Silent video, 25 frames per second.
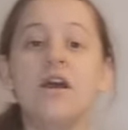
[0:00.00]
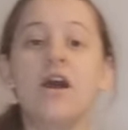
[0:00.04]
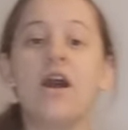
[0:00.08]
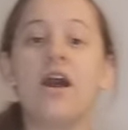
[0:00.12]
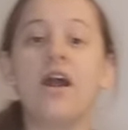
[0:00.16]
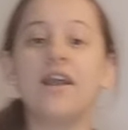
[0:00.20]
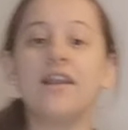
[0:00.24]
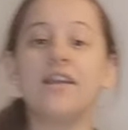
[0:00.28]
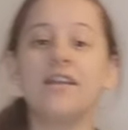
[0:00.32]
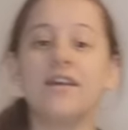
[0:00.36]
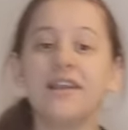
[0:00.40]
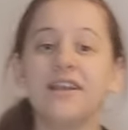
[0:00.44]

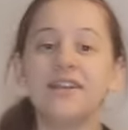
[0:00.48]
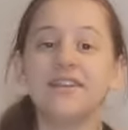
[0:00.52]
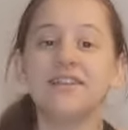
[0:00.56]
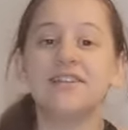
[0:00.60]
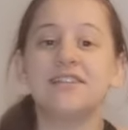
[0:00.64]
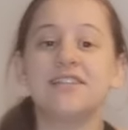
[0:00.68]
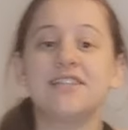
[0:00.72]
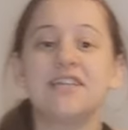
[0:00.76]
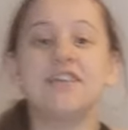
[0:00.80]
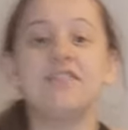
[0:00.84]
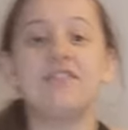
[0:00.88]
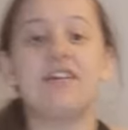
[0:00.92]
I like
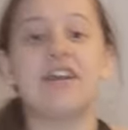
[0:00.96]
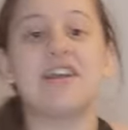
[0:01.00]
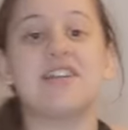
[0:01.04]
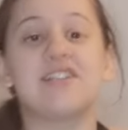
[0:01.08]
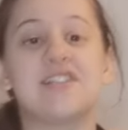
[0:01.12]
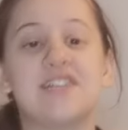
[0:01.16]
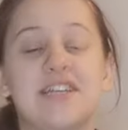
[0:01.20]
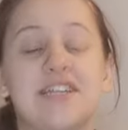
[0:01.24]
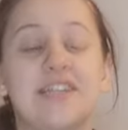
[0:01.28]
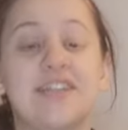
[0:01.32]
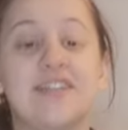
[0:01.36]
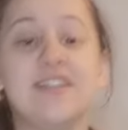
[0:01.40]
this here
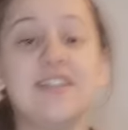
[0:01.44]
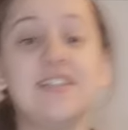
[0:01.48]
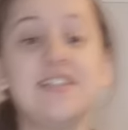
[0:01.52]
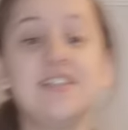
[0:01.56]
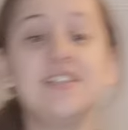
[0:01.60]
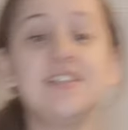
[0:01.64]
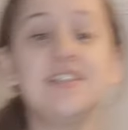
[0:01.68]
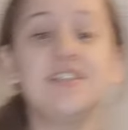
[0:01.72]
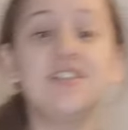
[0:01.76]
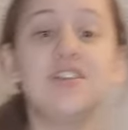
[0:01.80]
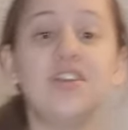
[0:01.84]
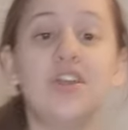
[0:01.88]
actually. This
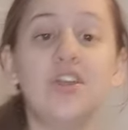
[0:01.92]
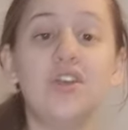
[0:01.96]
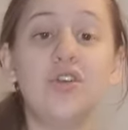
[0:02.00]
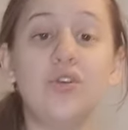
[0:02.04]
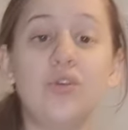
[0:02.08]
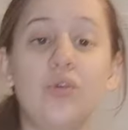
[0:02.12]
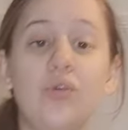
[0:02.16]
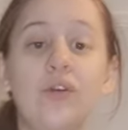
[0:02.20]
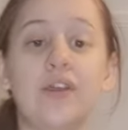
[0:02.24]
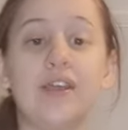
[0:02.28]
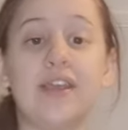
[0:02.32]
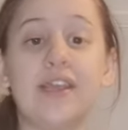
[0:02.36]
isn't
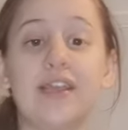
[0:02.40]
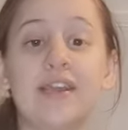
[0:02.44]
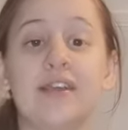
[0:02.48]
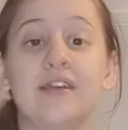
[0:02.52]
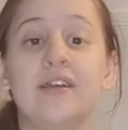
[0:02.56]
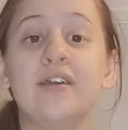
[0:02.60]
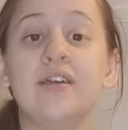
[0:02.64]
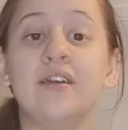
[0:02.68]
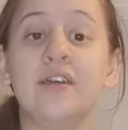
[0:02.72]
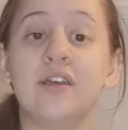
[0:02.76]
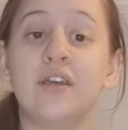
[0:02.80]
annoying.